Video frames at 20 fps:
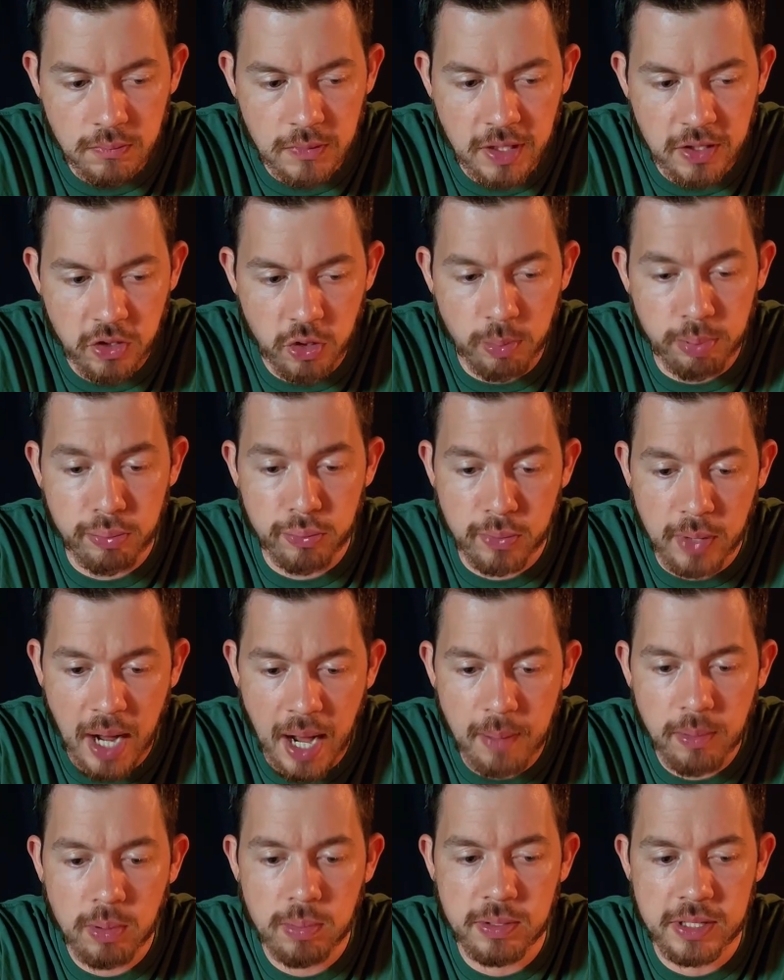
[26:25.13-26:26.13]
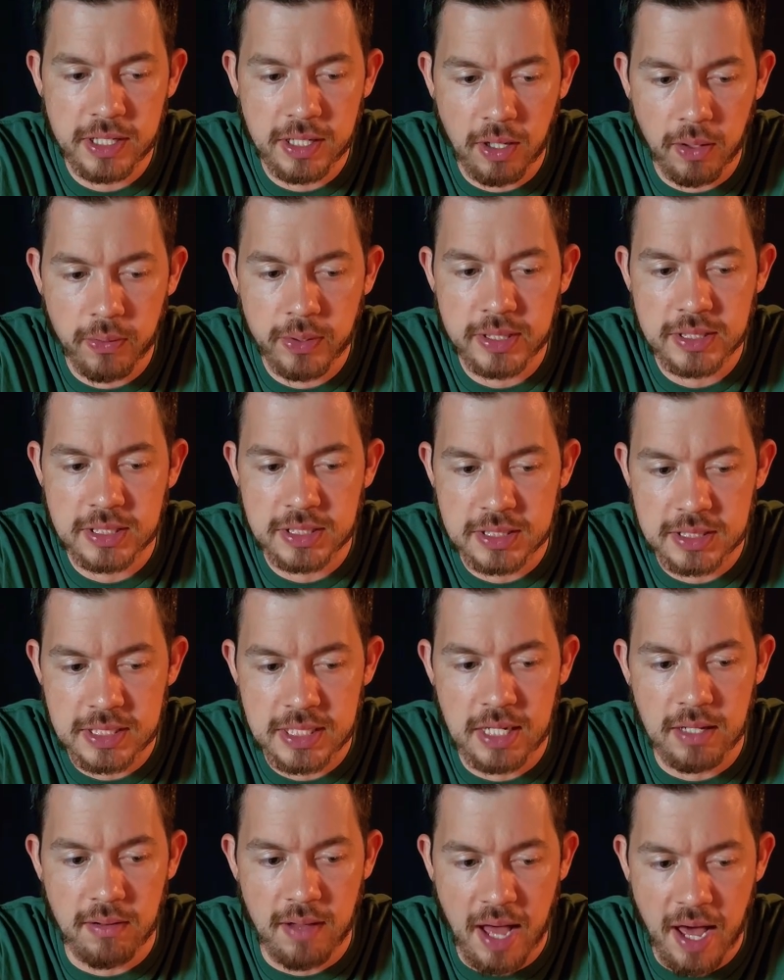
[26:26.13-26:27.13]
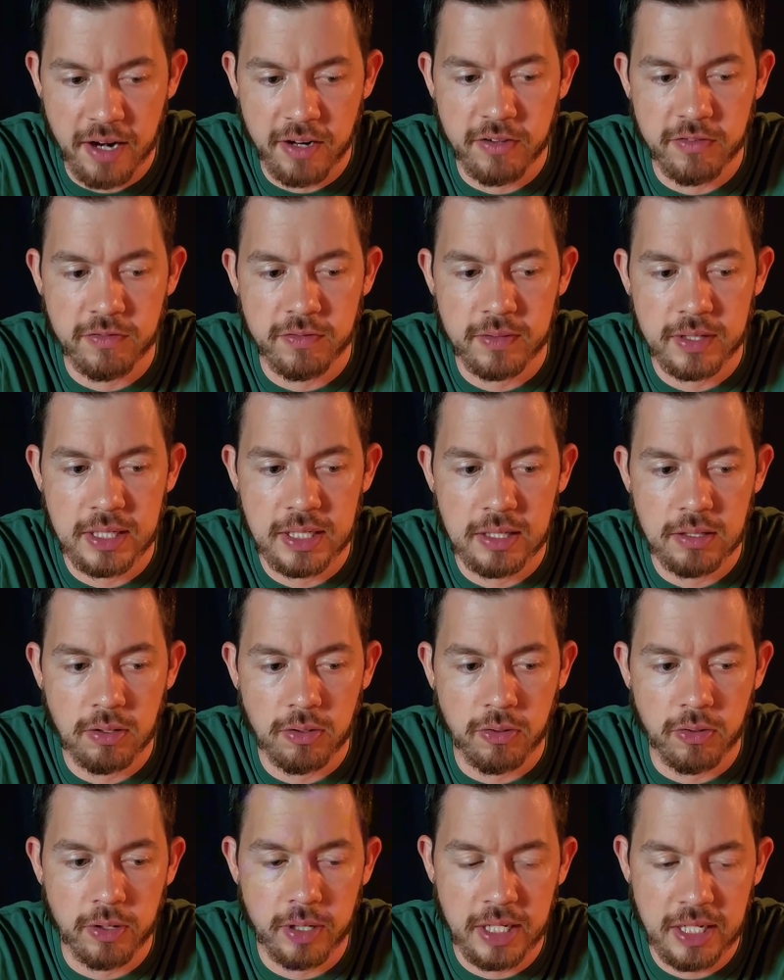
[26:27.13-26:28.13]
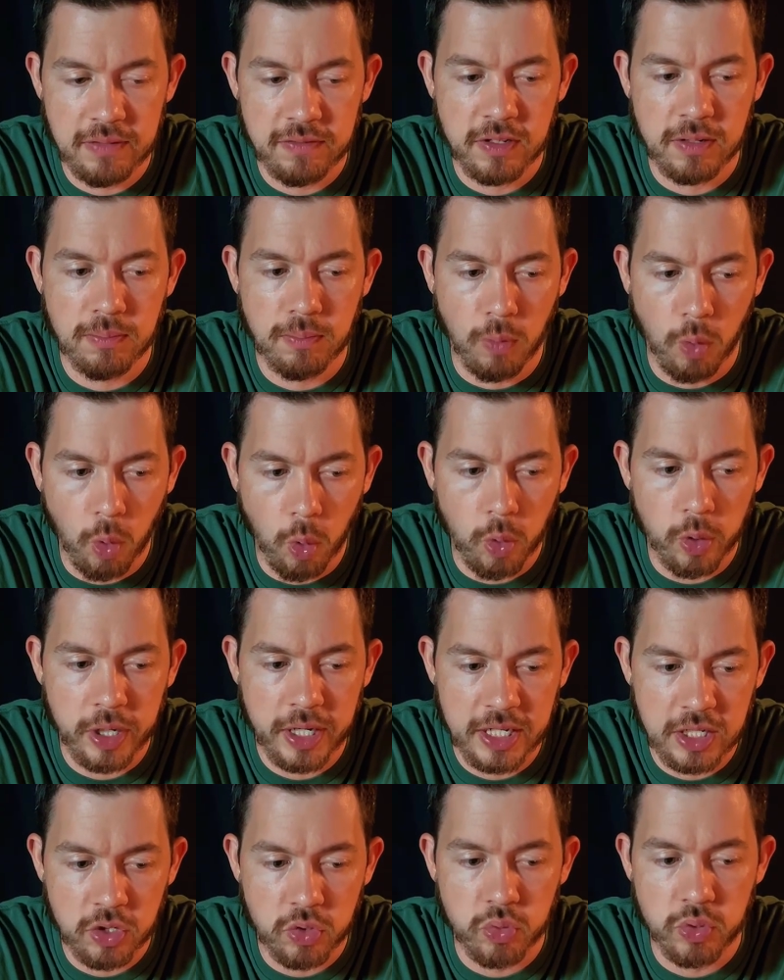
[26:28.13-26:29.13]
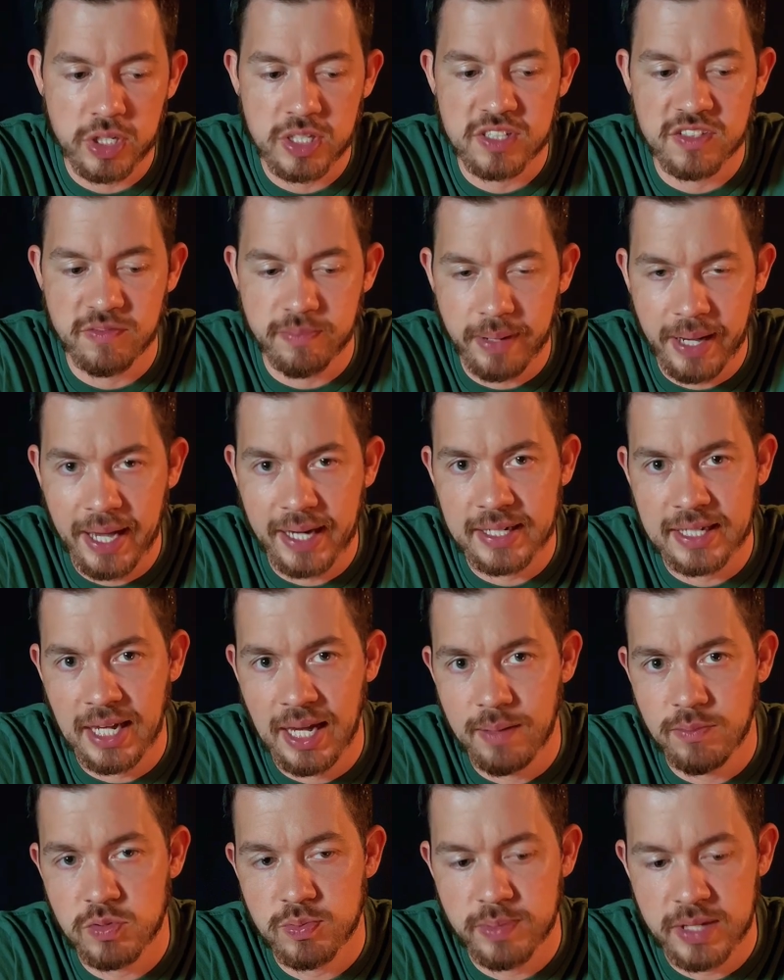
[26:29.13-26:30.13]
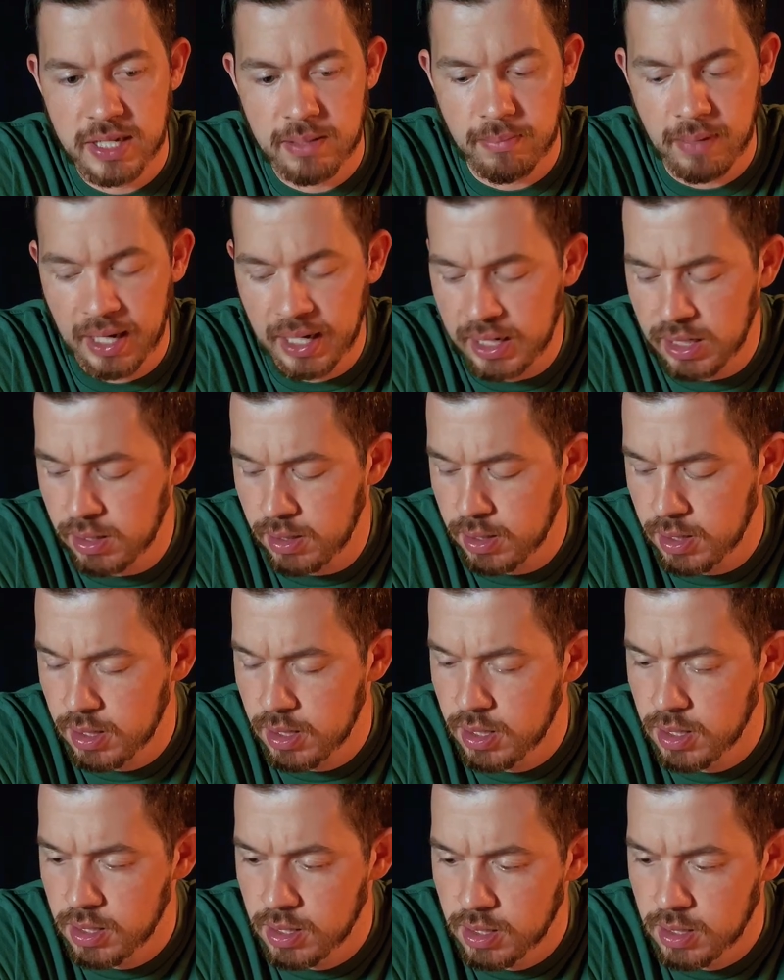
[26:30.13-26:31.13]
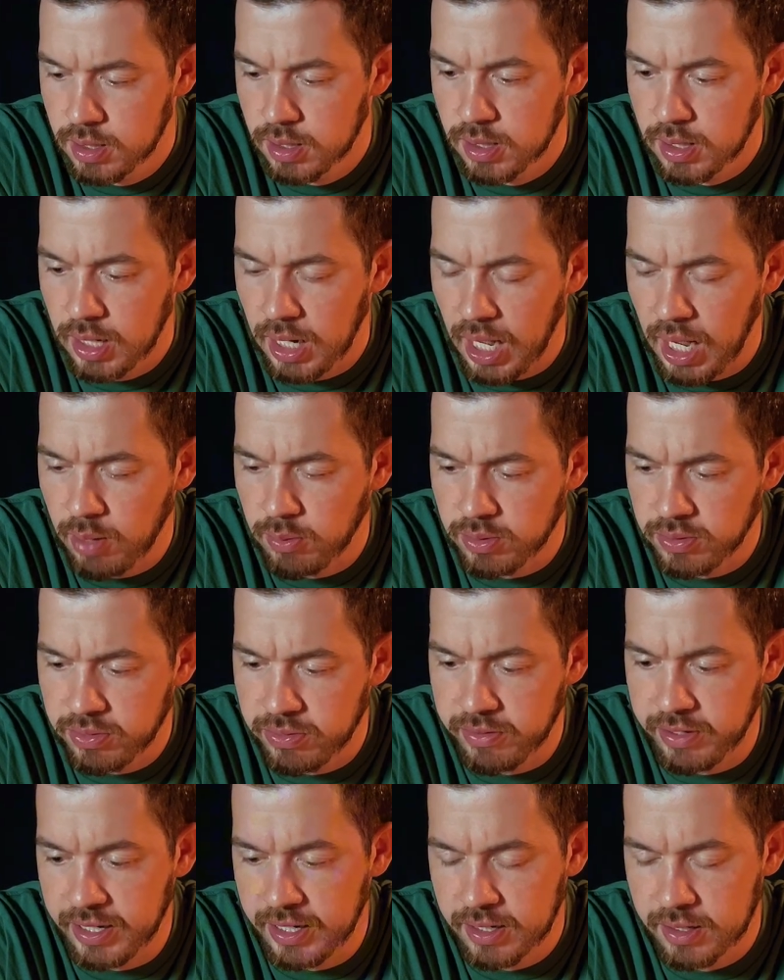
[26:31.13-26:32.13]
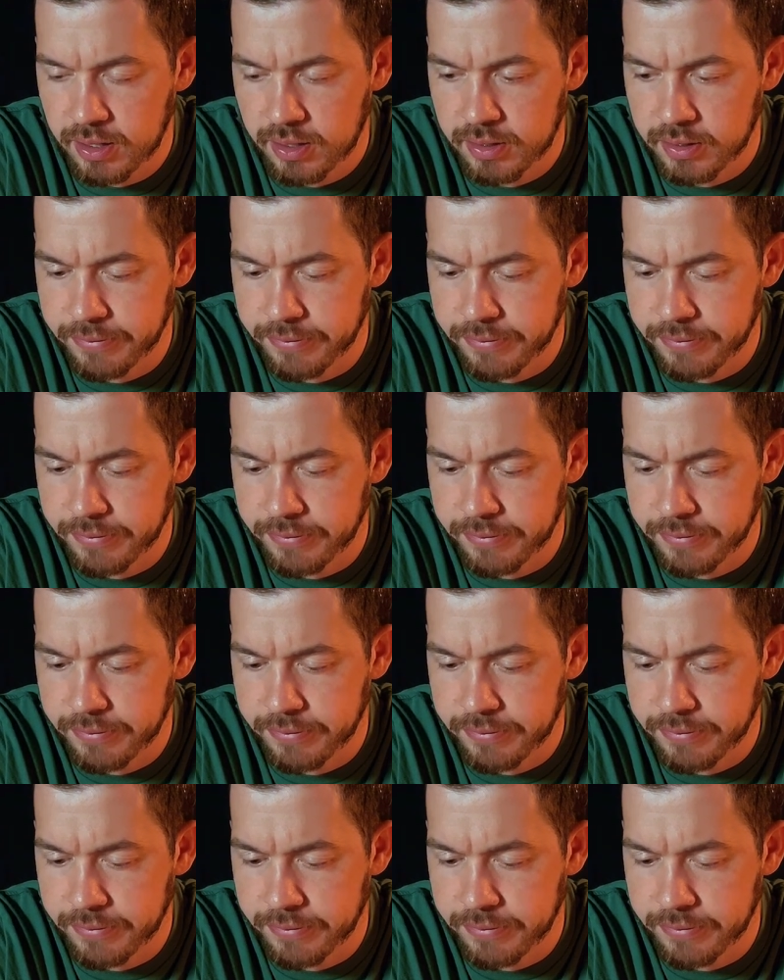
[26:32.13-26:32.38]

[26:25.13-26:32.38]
You're probably going to see a lot of, or even more increase of bad games being made, I would think,